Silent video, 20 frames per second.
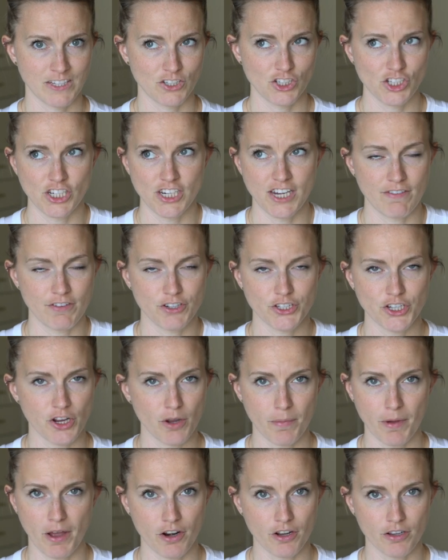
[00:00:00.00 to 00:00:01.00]
she never took
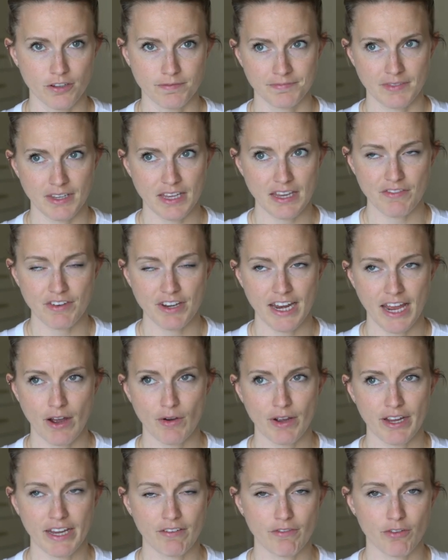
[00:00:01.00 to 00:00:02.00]
a bottle. Even now
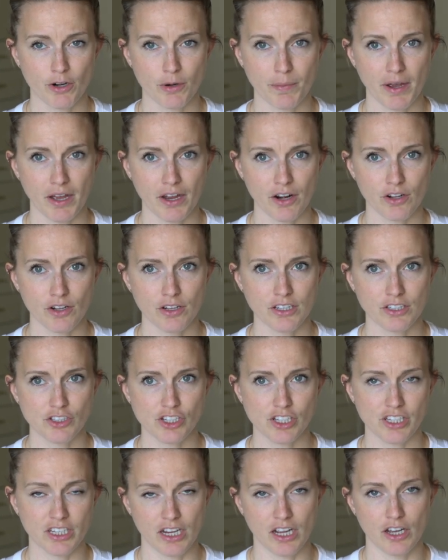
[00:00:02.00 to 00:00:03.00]
I give her a bottle and
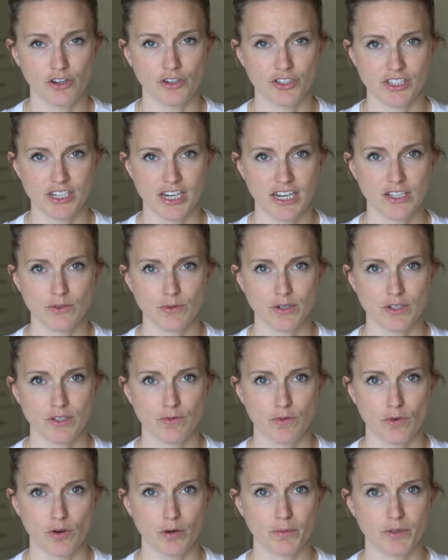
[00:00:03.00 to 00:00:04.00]
she like understands what it's
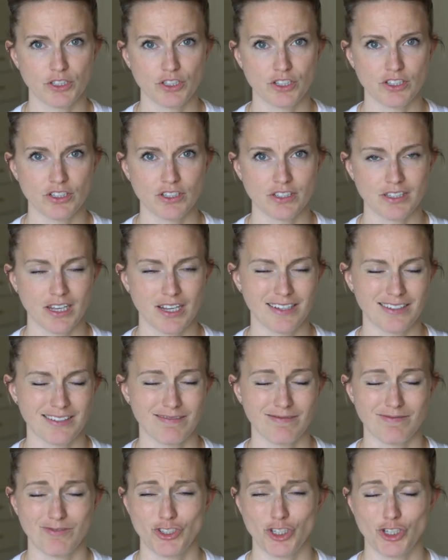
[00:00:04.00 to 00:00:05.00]
for, but she just like
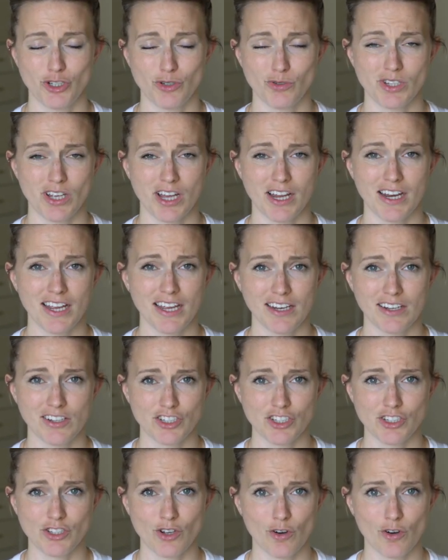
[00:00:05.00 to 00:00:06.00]
chews on it and she's